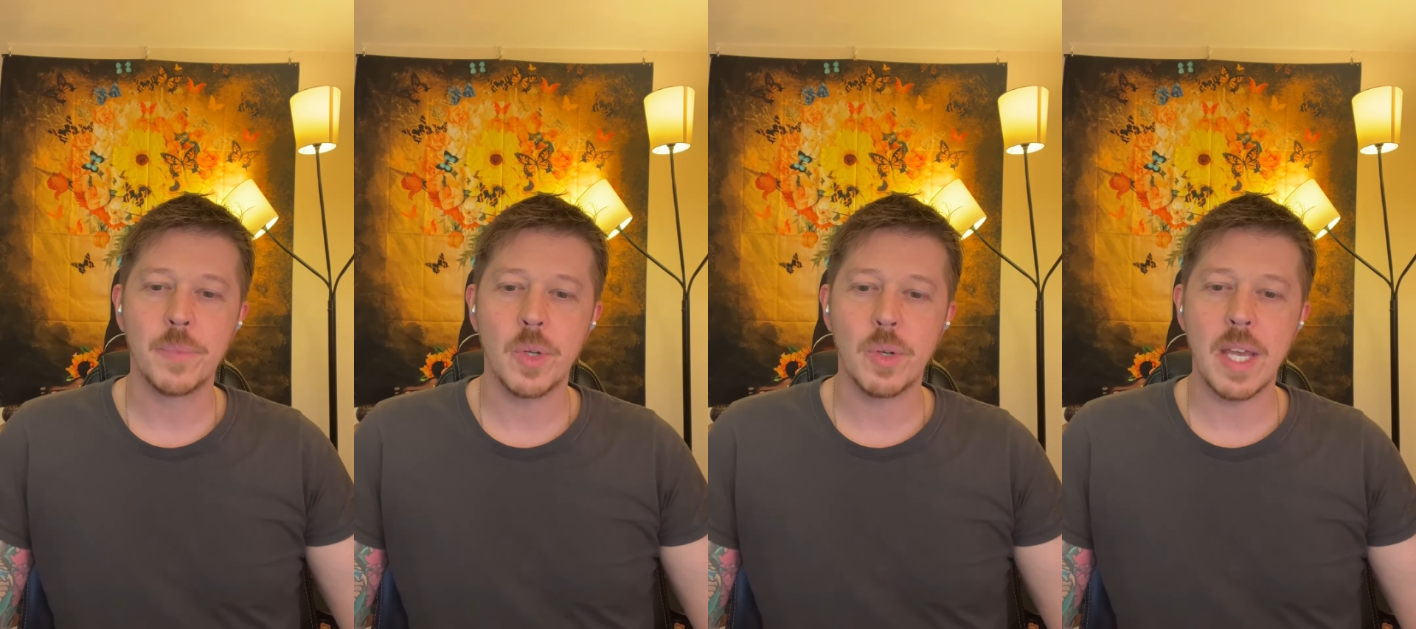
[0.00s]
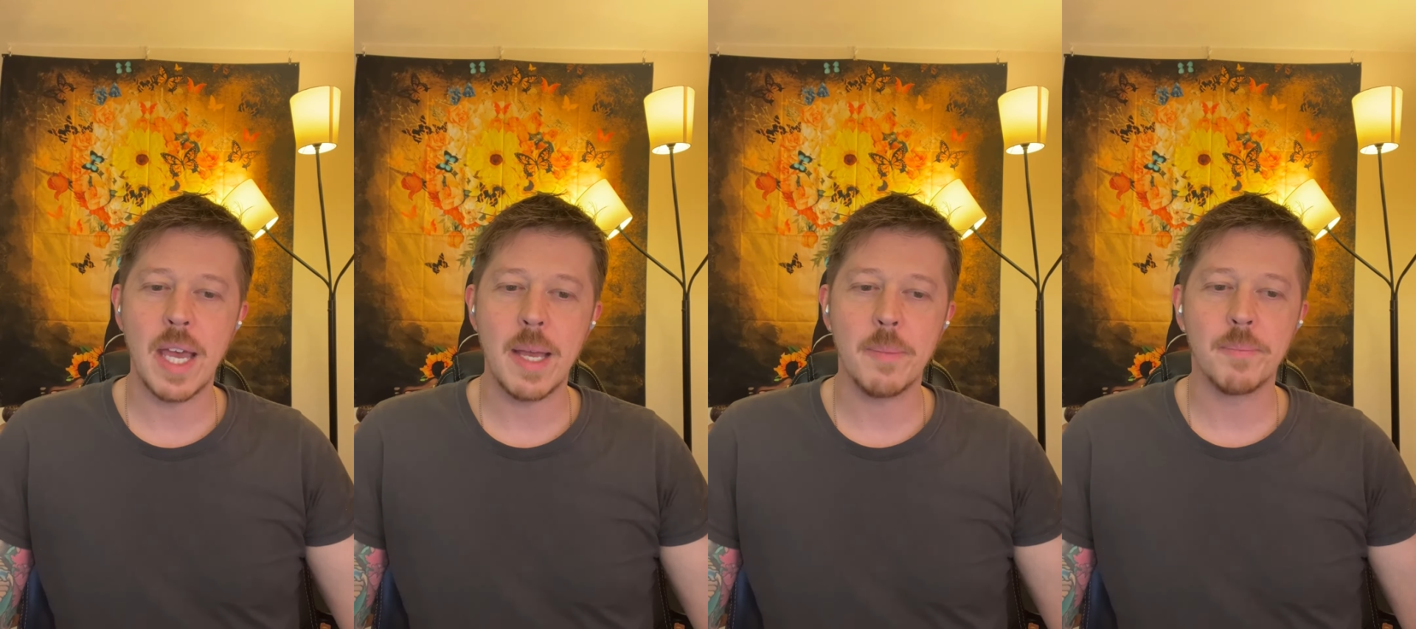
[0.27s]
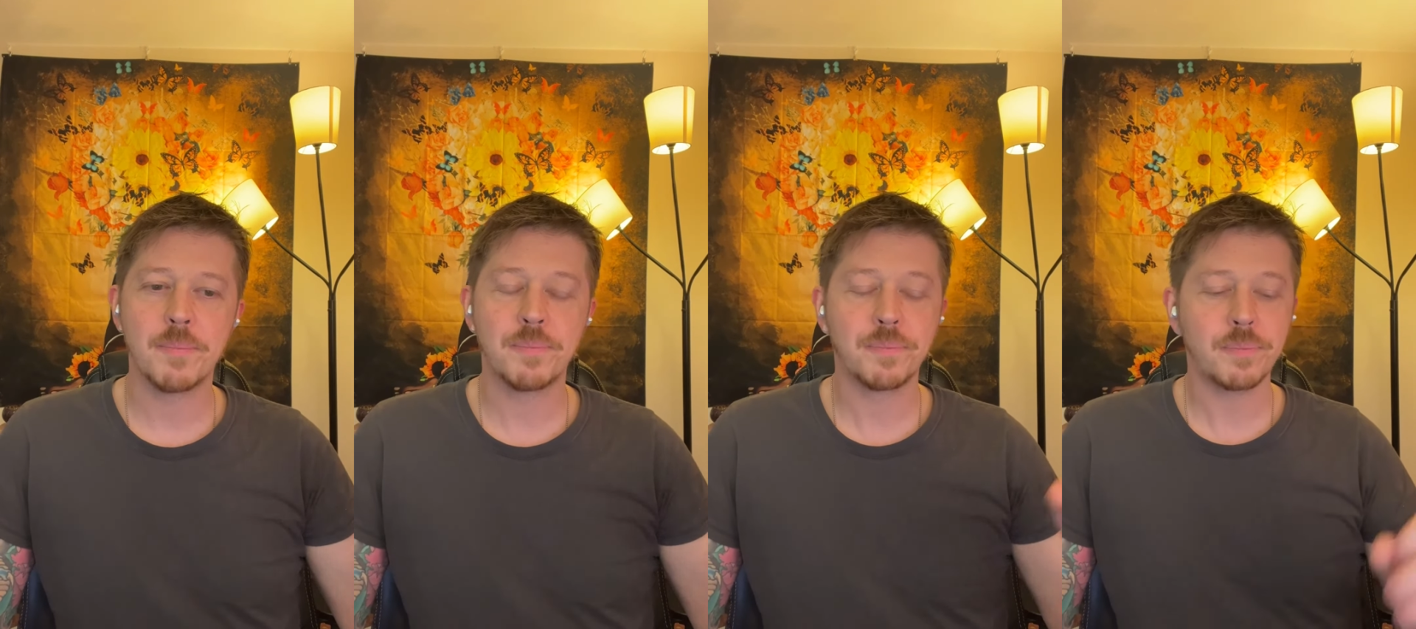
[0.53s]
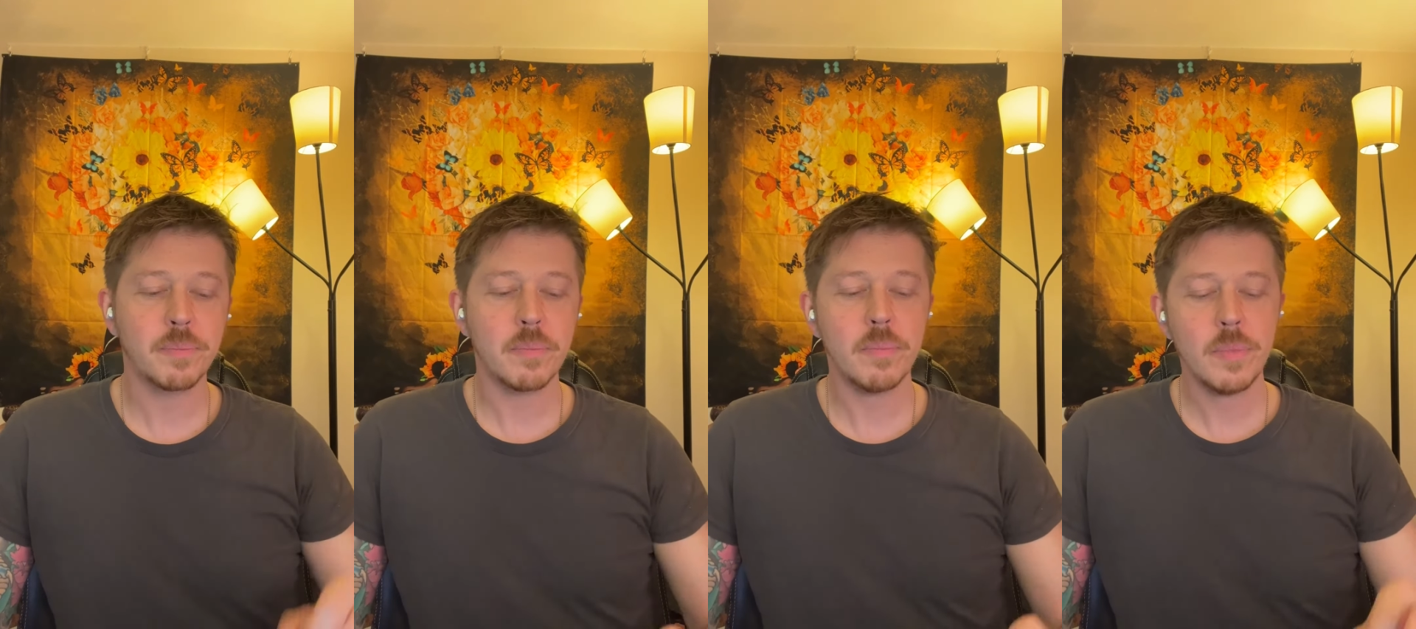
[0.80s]
Okay?
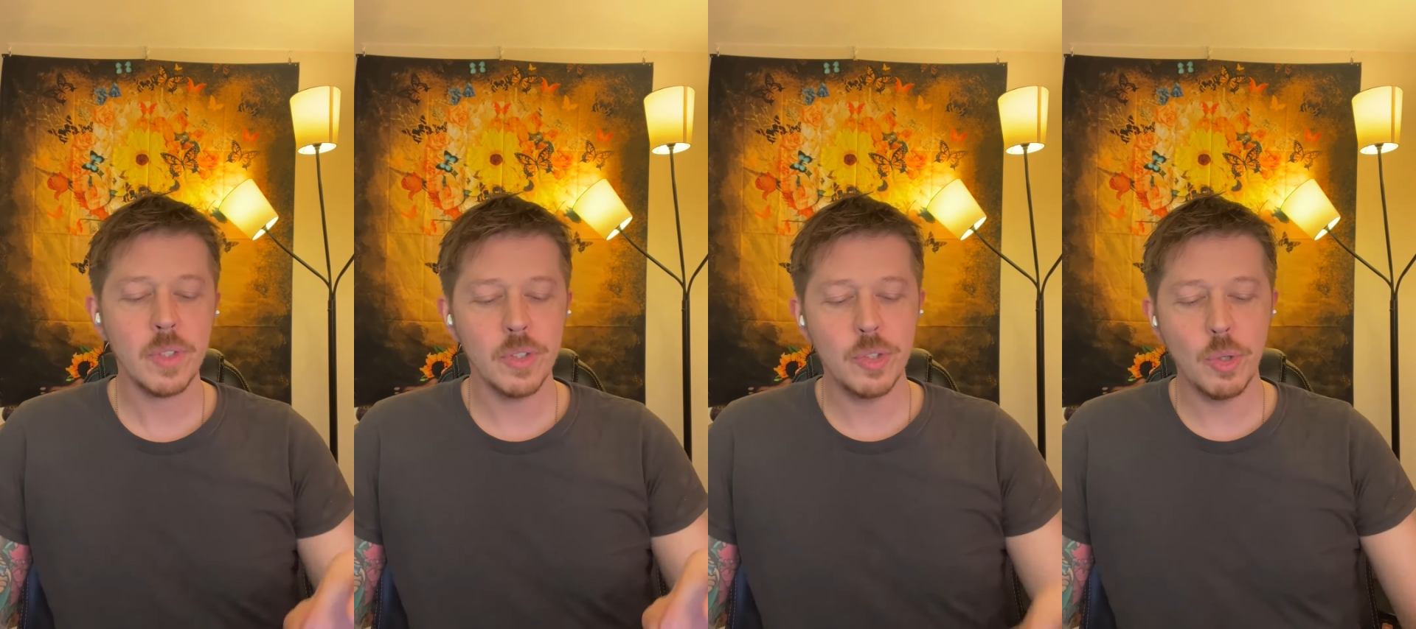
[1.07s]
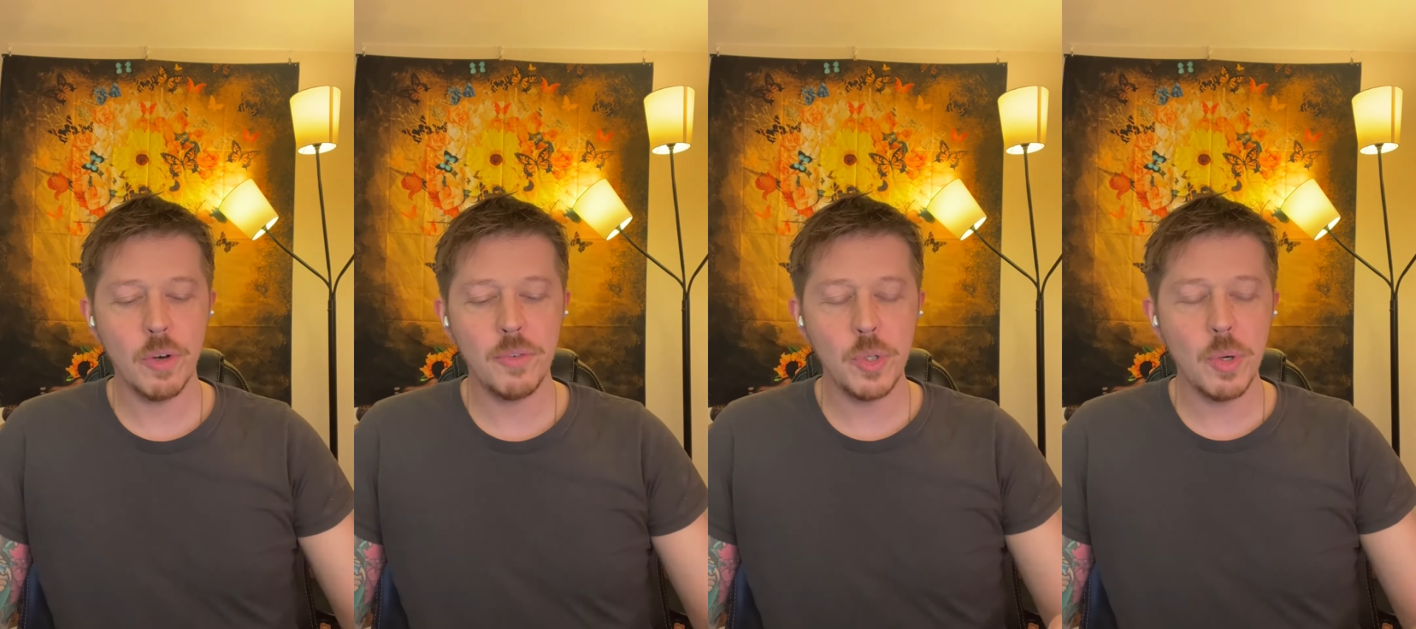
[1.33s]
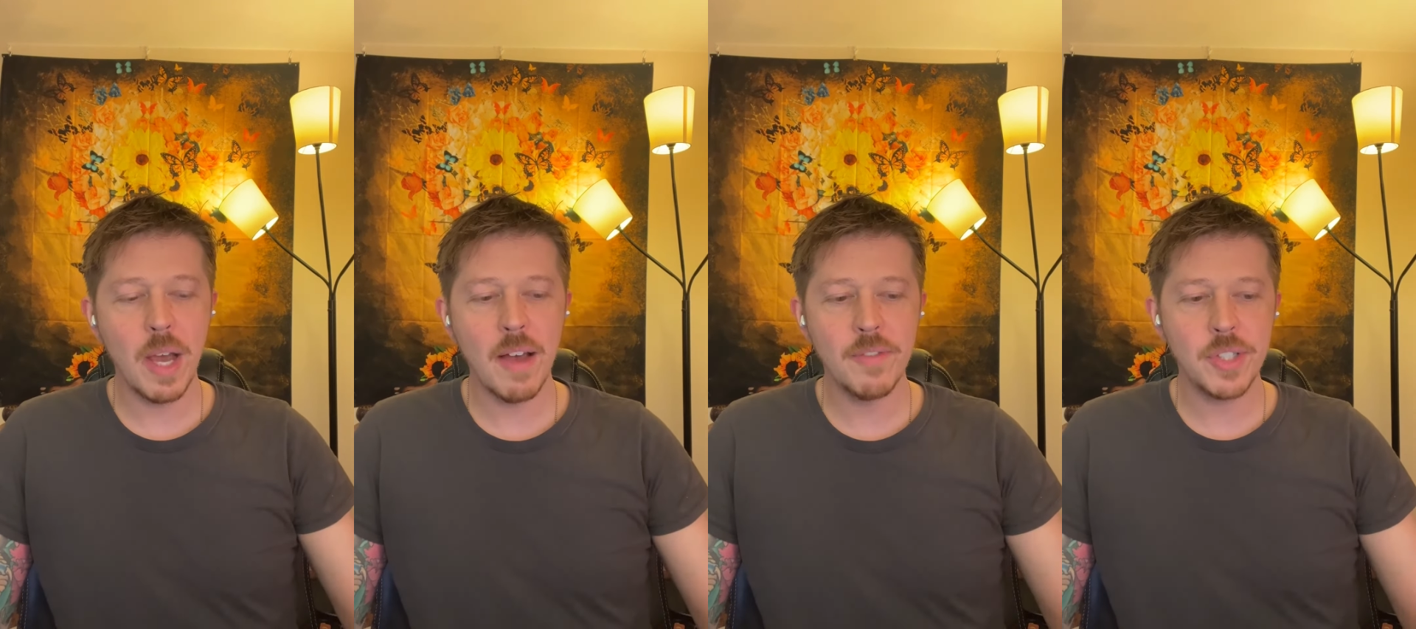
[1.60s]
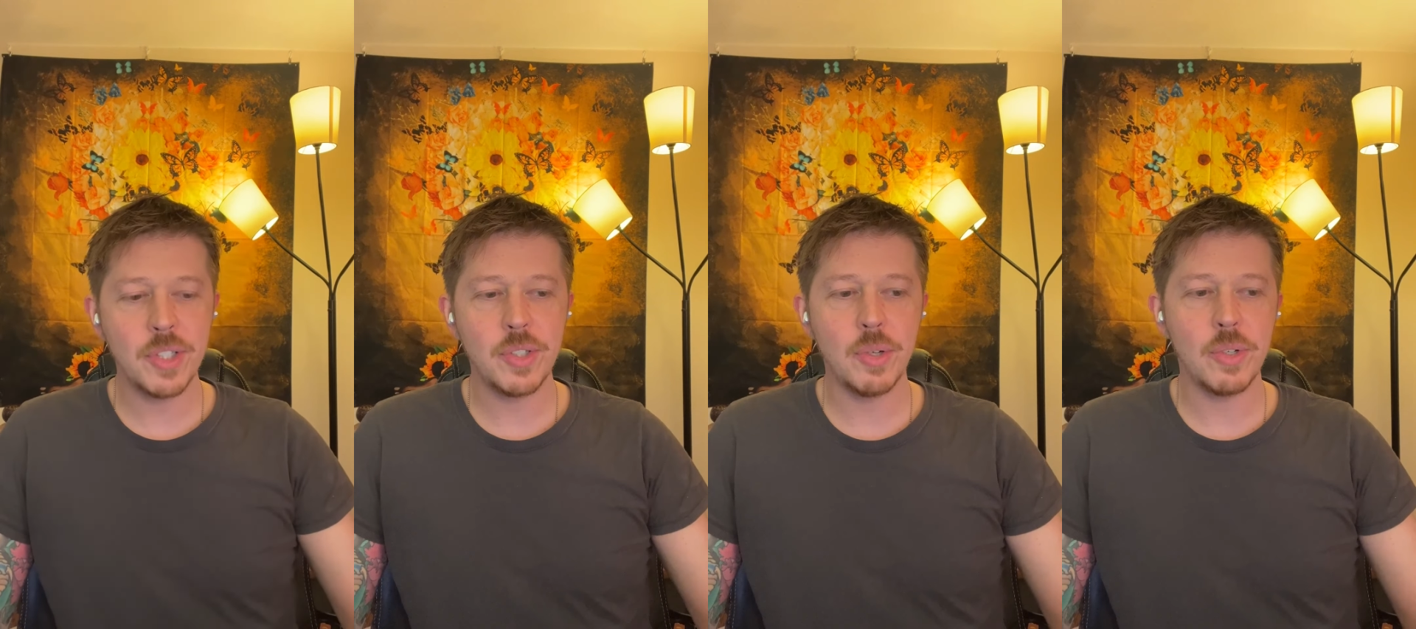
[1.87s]
So if you have a
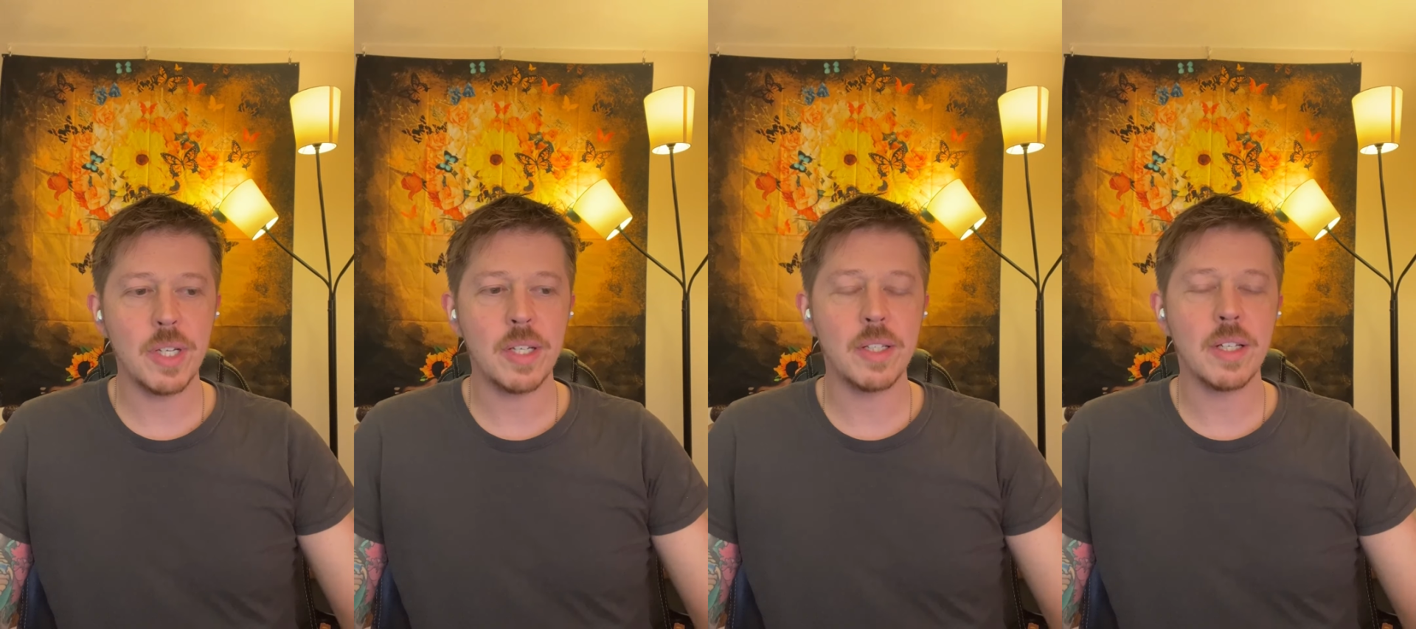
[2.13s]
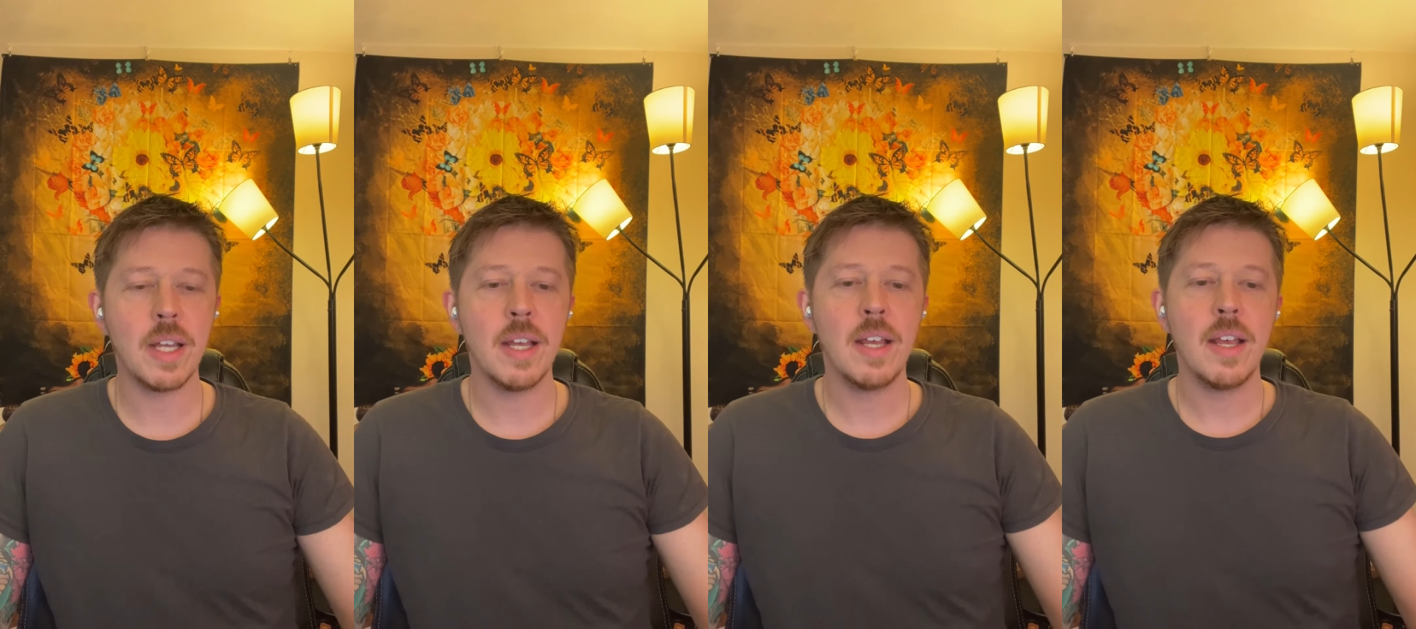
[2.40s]
student